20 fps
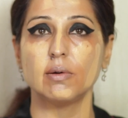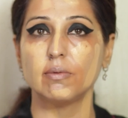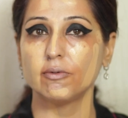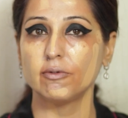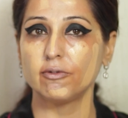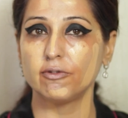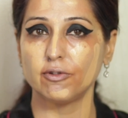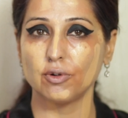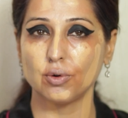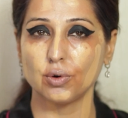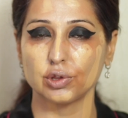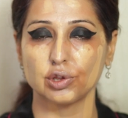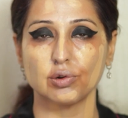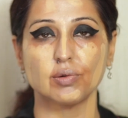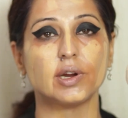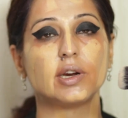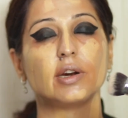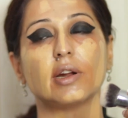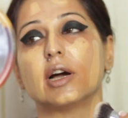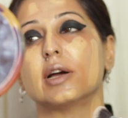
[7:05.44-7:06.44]

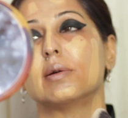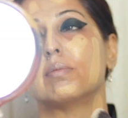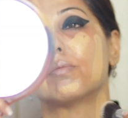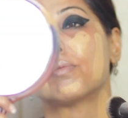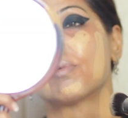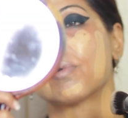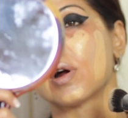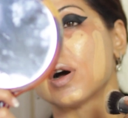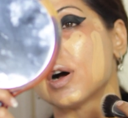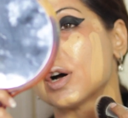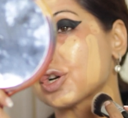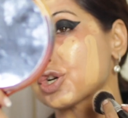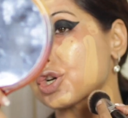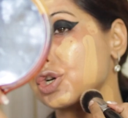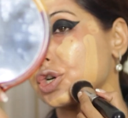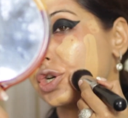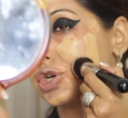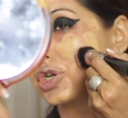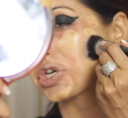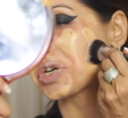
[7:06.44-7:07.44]
M439
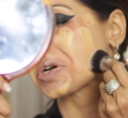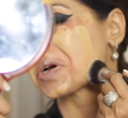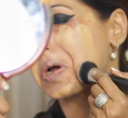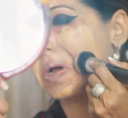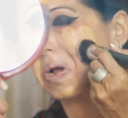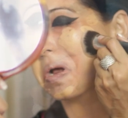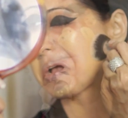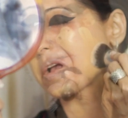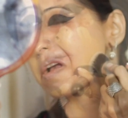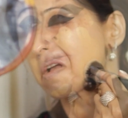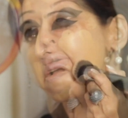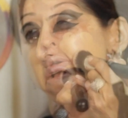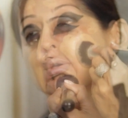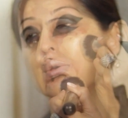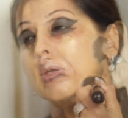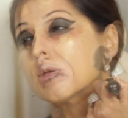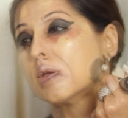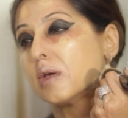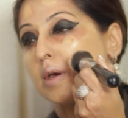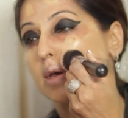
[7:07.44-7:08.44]
brush.
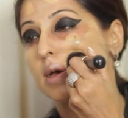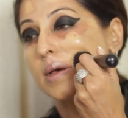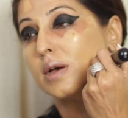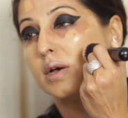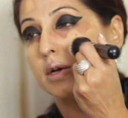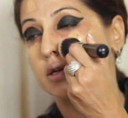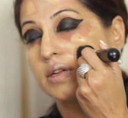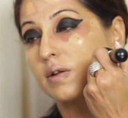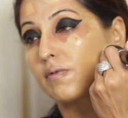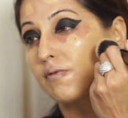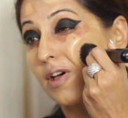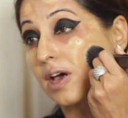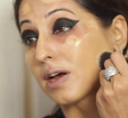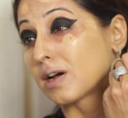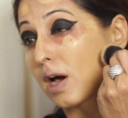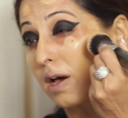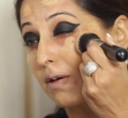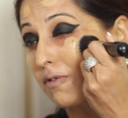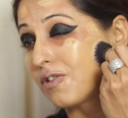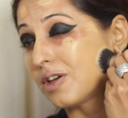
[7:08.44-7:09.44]
In
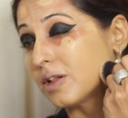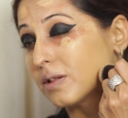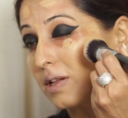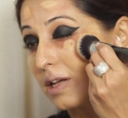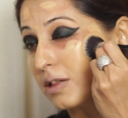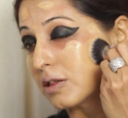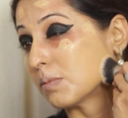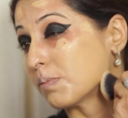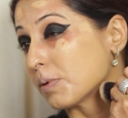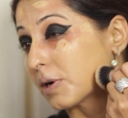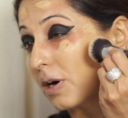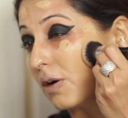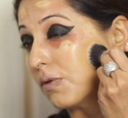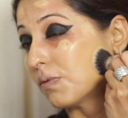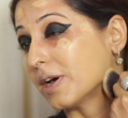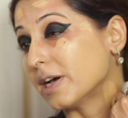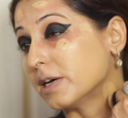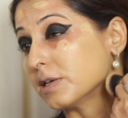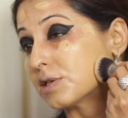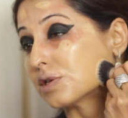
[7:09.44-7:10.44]
fact, I feel that
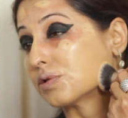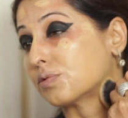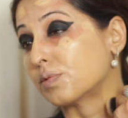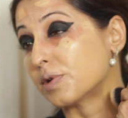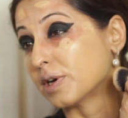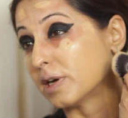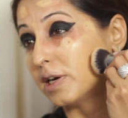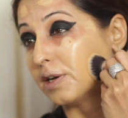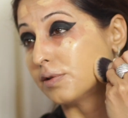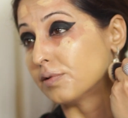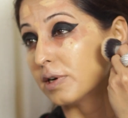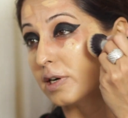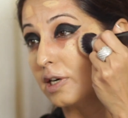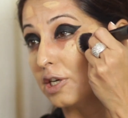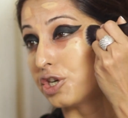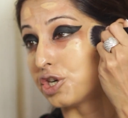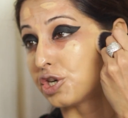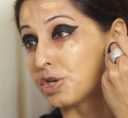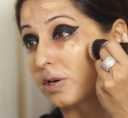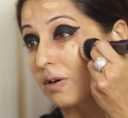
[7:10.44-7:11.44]
Deepika wears
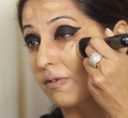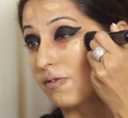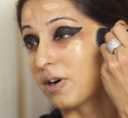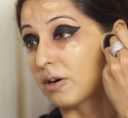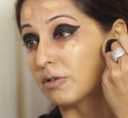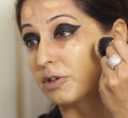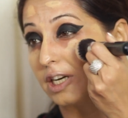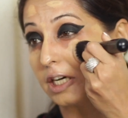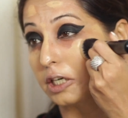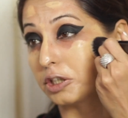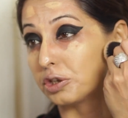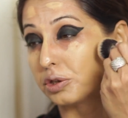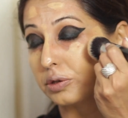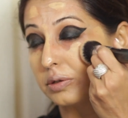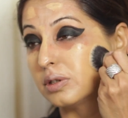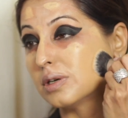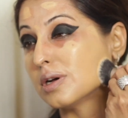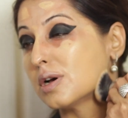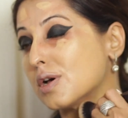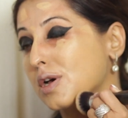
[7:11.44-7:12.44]
really sheer
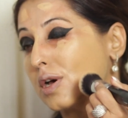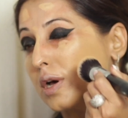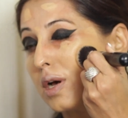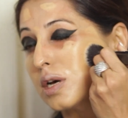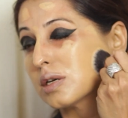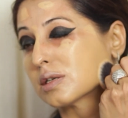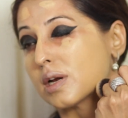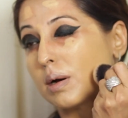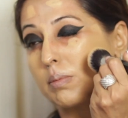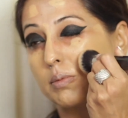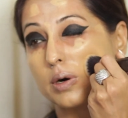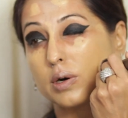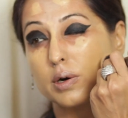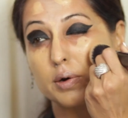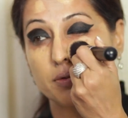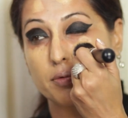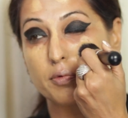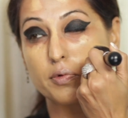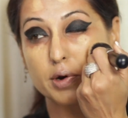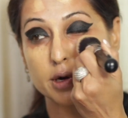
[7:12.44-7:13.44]
foundation. So I'm going
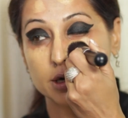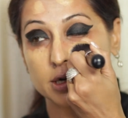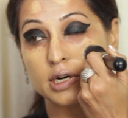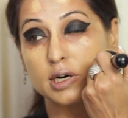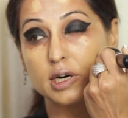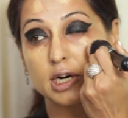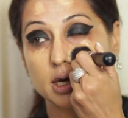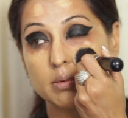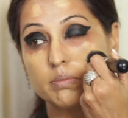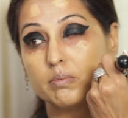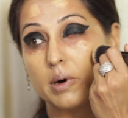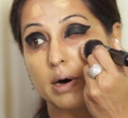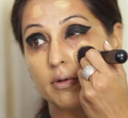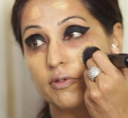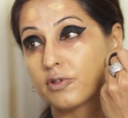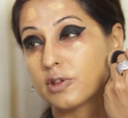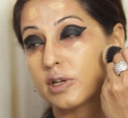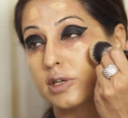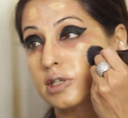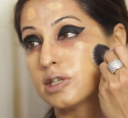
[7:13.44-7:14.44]
to really
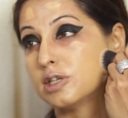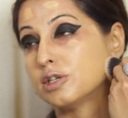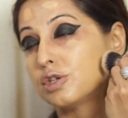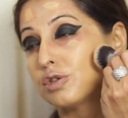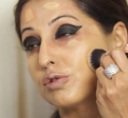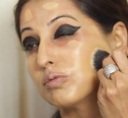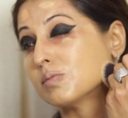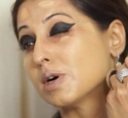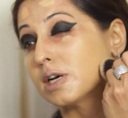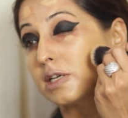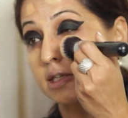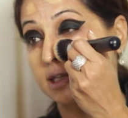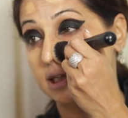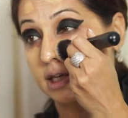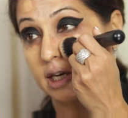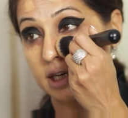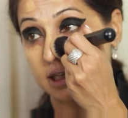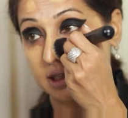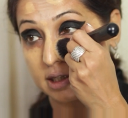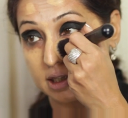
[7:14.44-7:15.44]
buff this into my
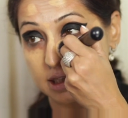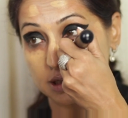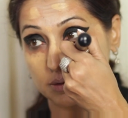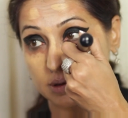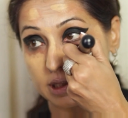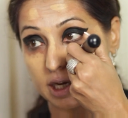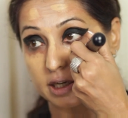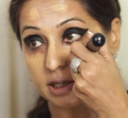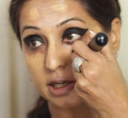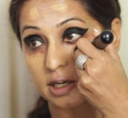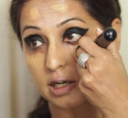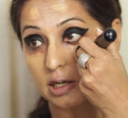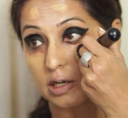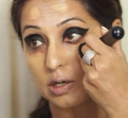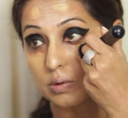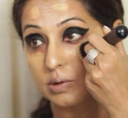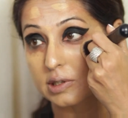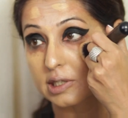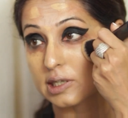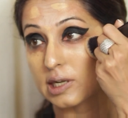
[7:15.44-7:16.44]
skin so that it
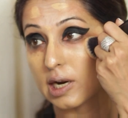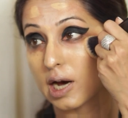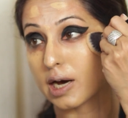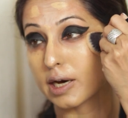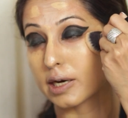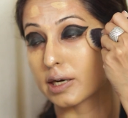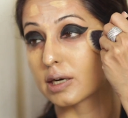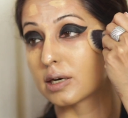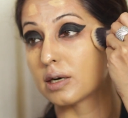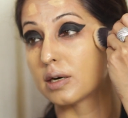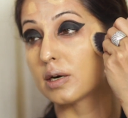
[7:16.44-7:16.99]
looks like